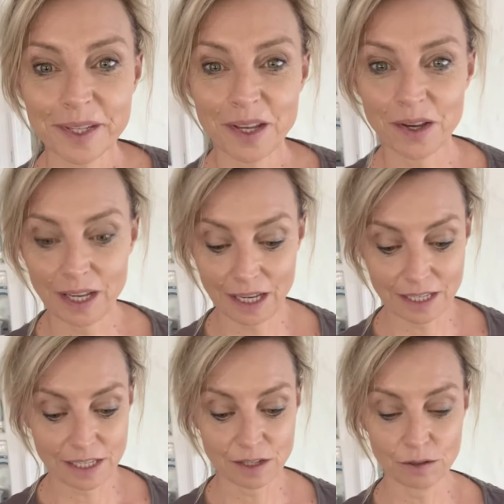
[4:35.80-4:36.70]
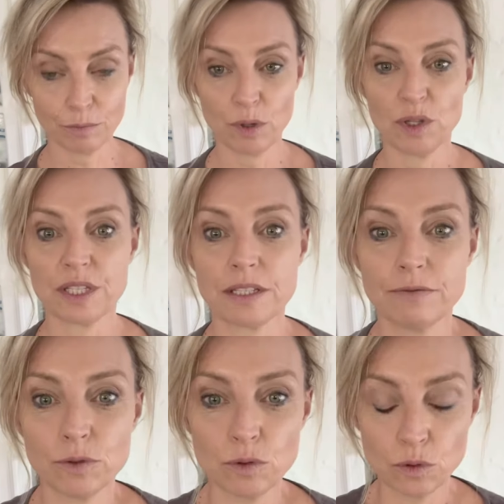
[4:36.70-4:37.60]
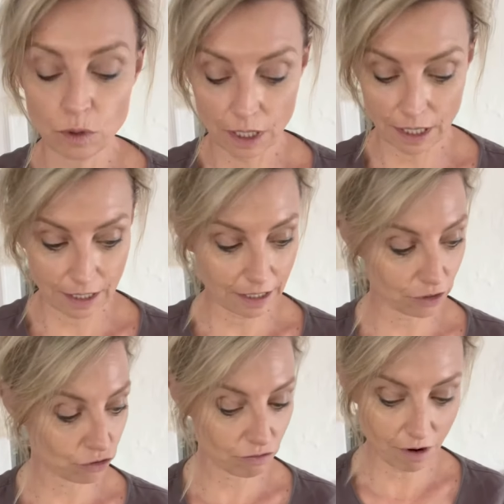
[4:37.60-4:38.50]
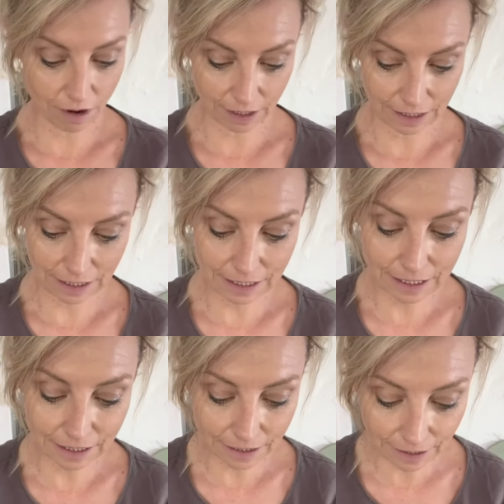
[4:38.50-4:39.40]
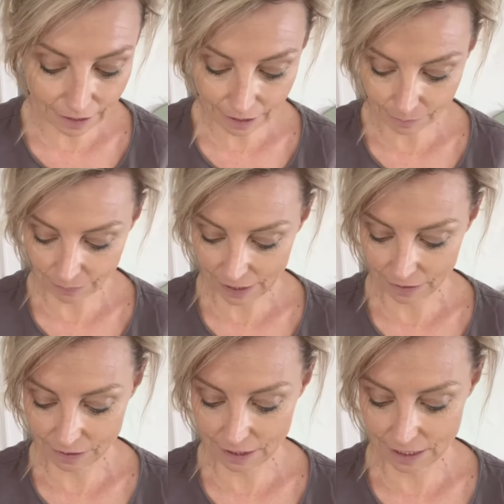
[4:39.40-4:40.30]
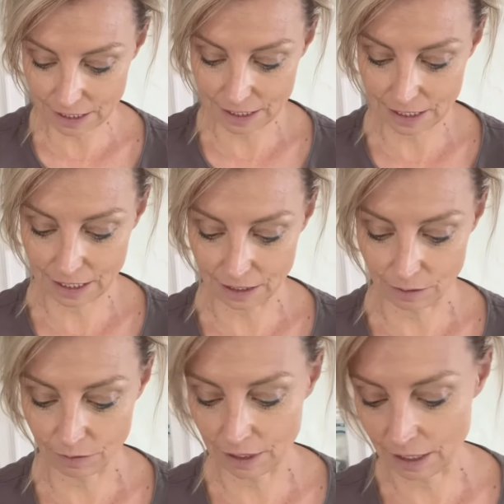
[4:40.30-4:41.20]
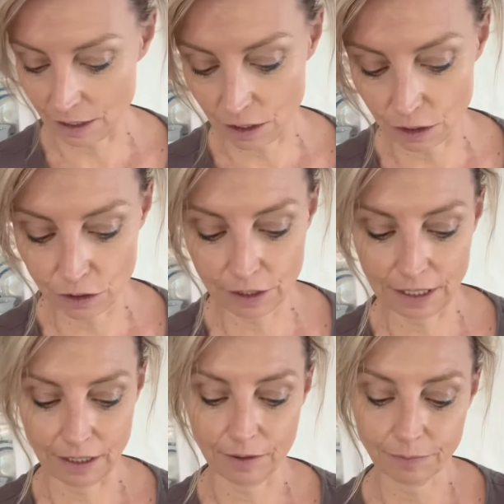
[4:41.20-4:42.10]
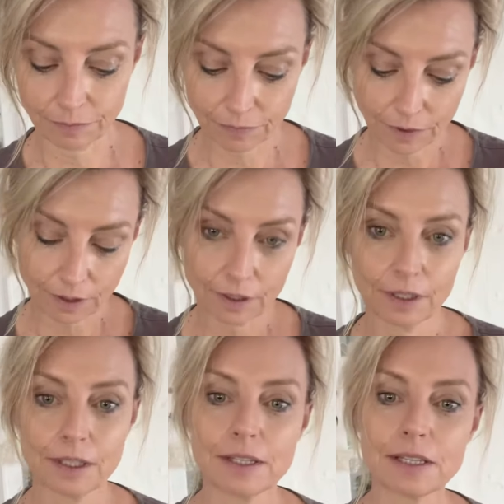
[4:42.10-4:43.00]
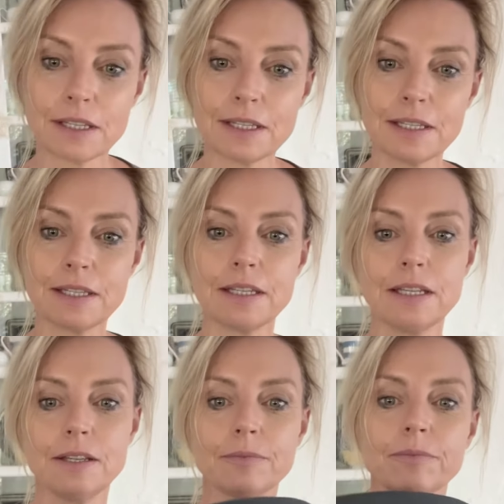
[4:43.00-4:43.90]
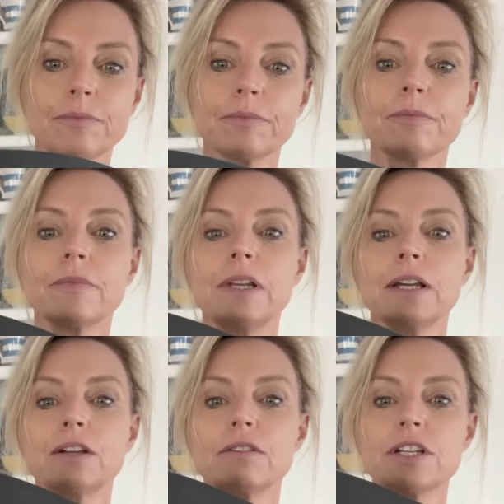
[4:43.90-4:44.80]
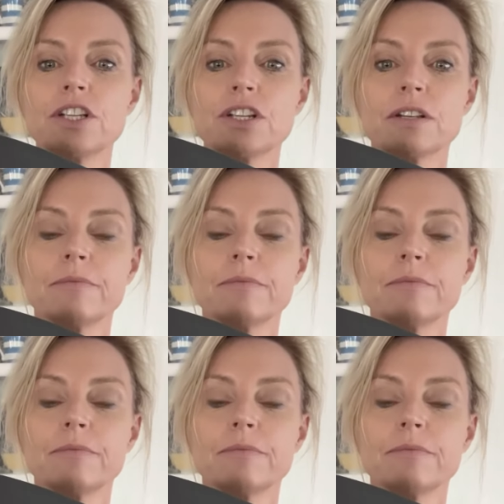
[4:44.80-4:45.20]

Okay, so the pots have all dried. And this is how they are looking. So this is the Licorice.